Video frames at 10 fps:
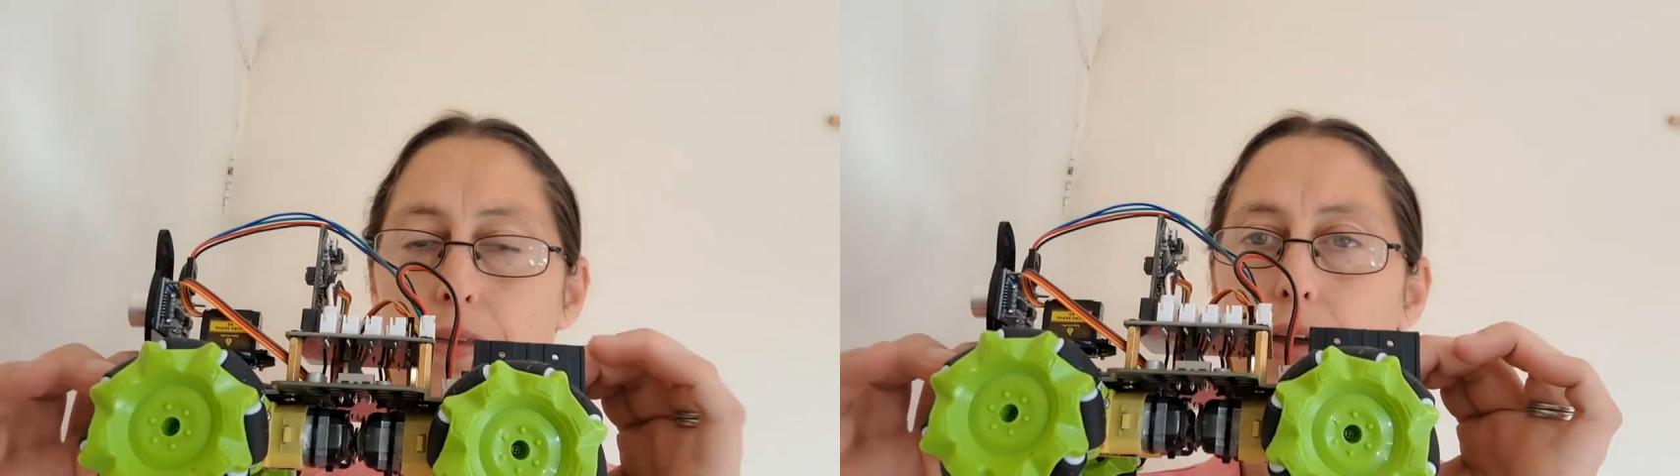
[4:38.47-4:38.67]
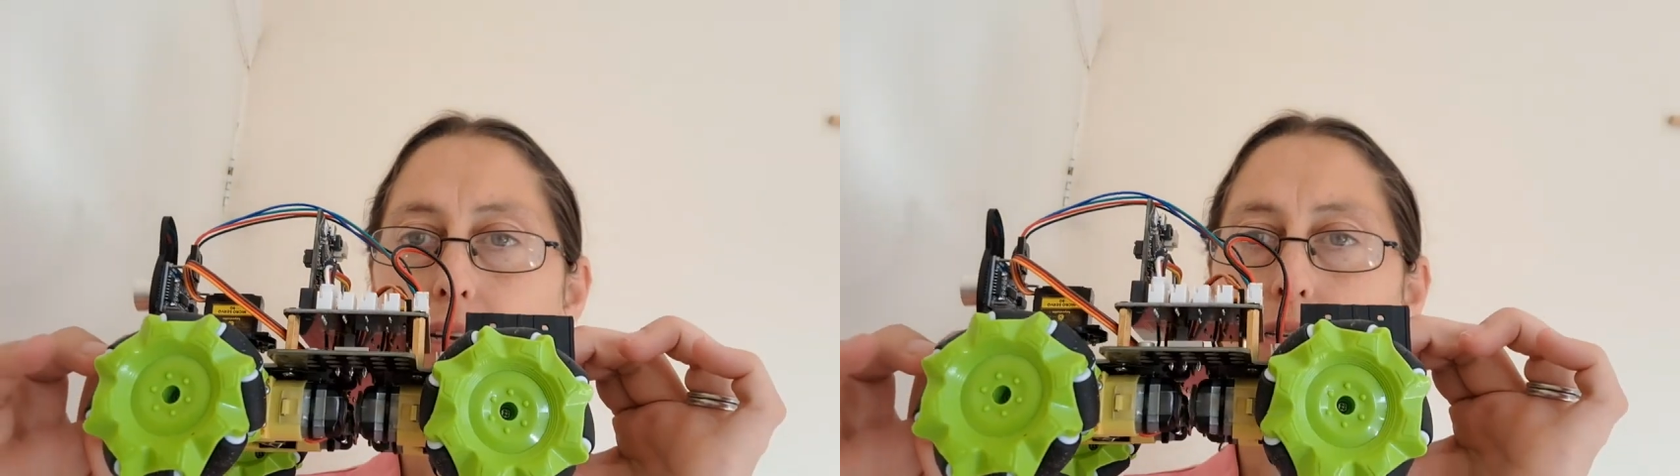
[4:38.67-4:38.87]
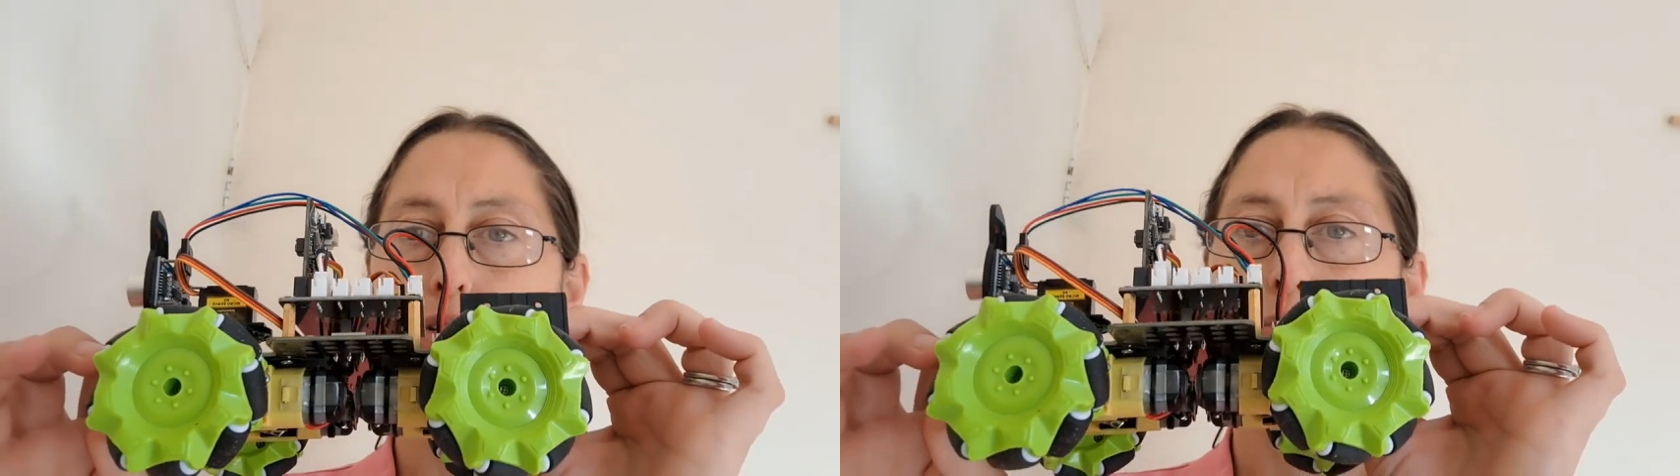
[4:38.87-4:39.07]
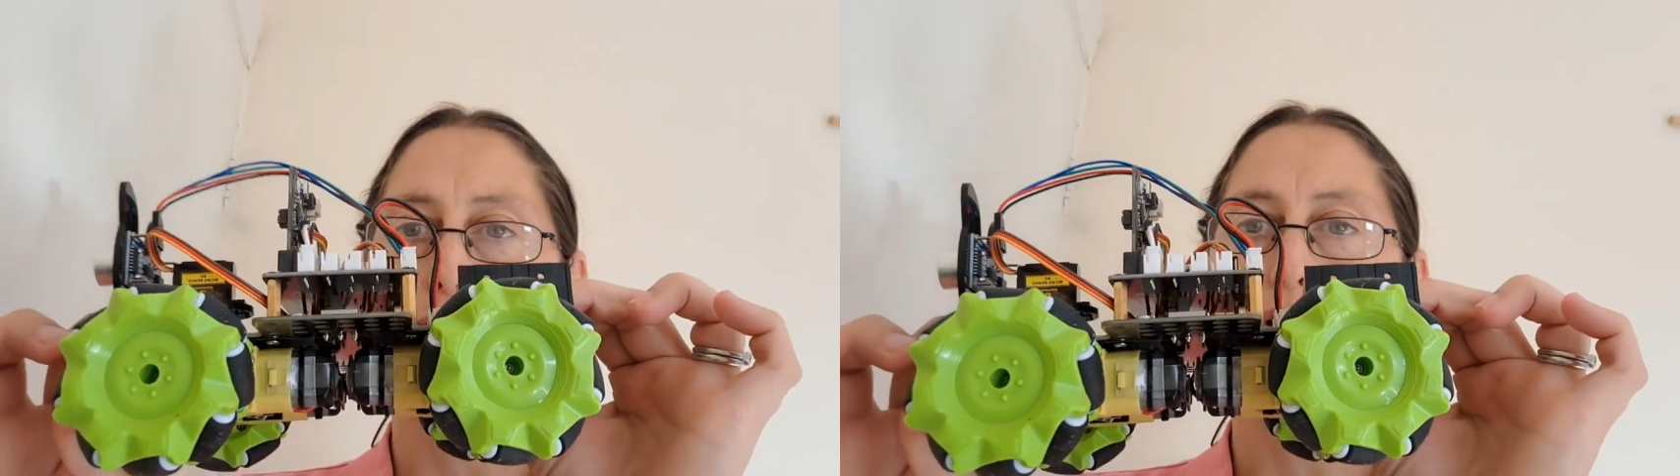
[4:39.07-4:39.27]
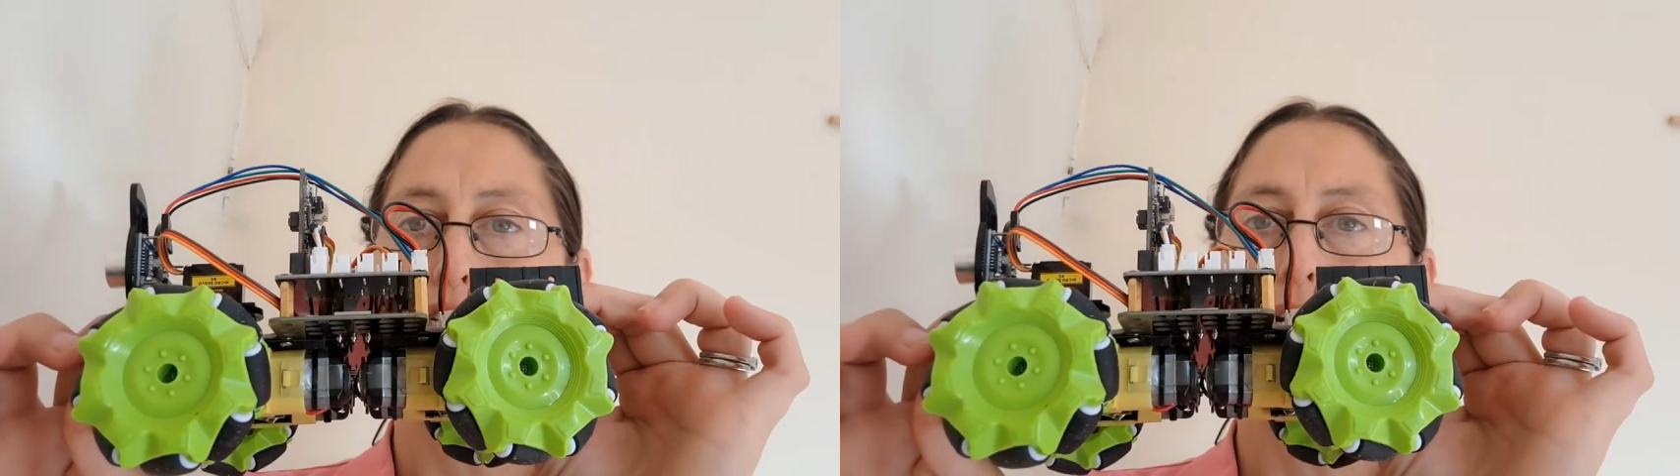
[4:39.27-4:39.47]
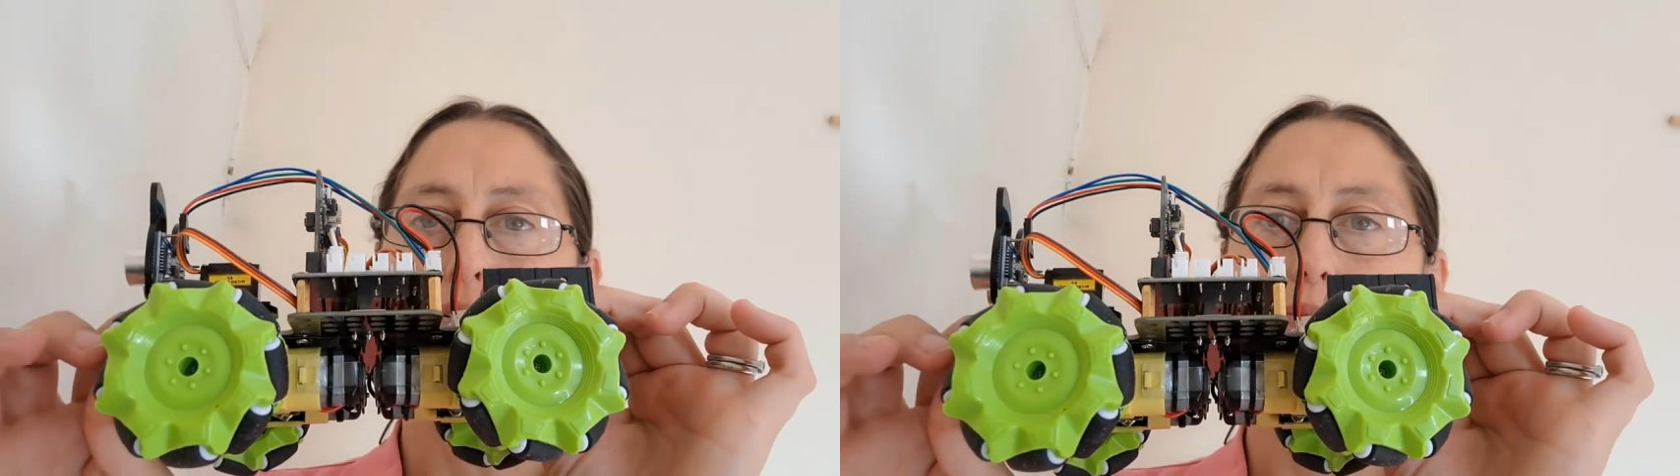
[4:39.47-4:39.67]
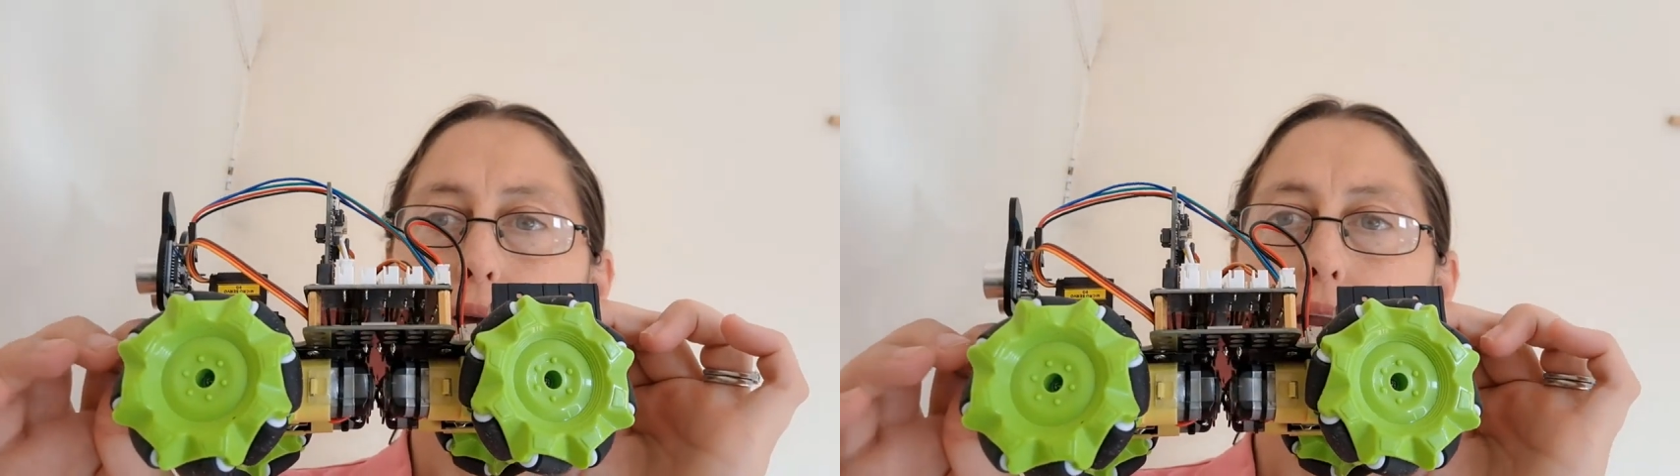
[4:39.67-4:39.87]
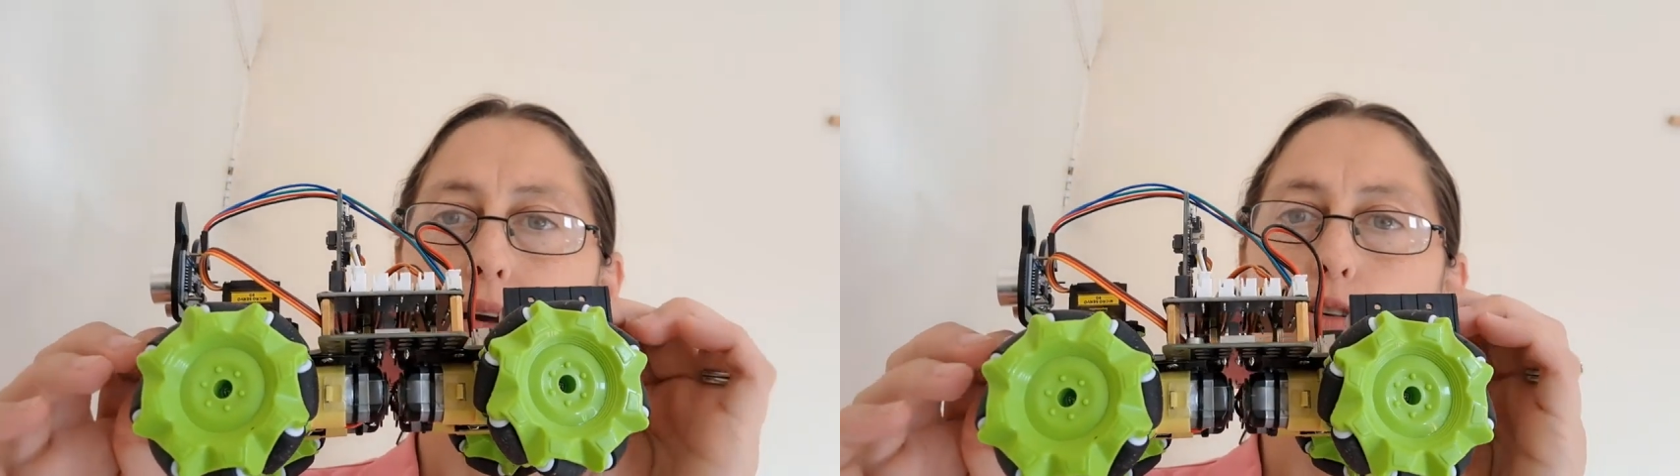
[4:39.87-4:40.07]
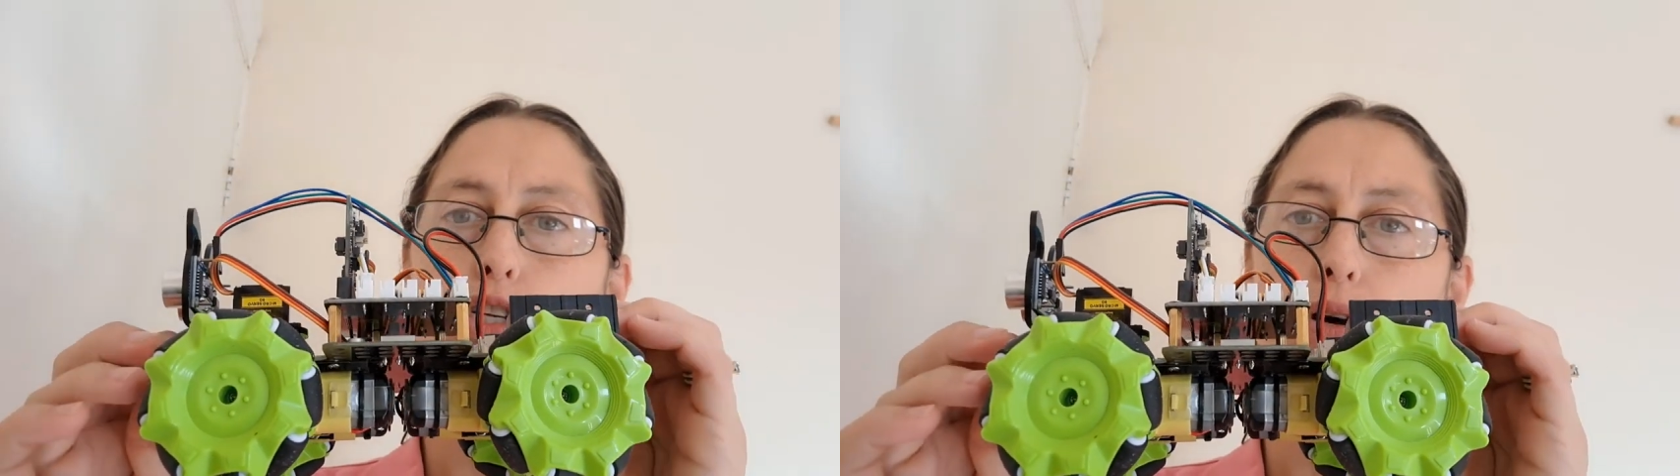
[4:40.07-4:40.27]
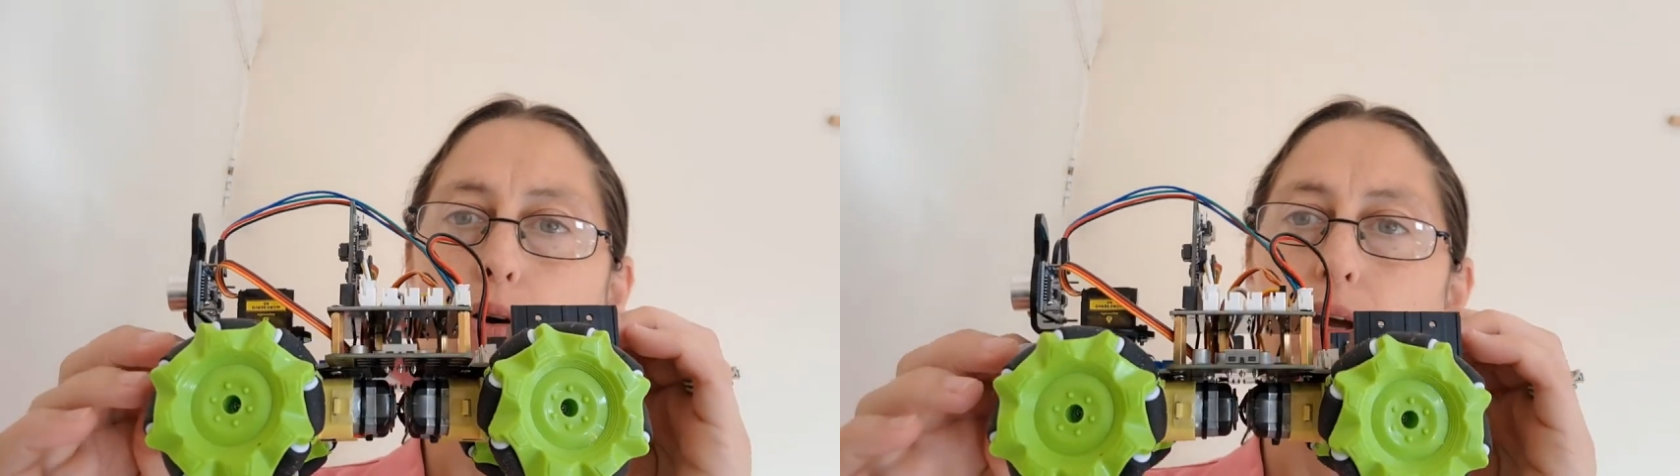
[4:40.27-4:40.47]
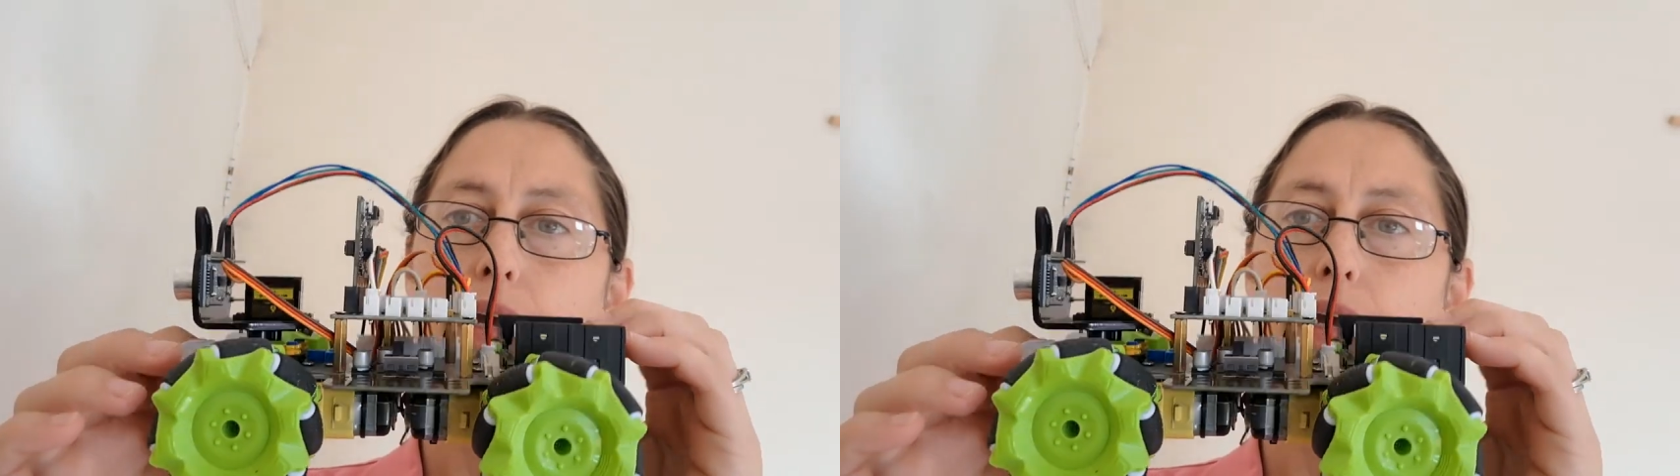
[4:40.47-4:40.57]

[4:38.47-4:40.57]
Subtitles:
Nice little project I'm planning on showing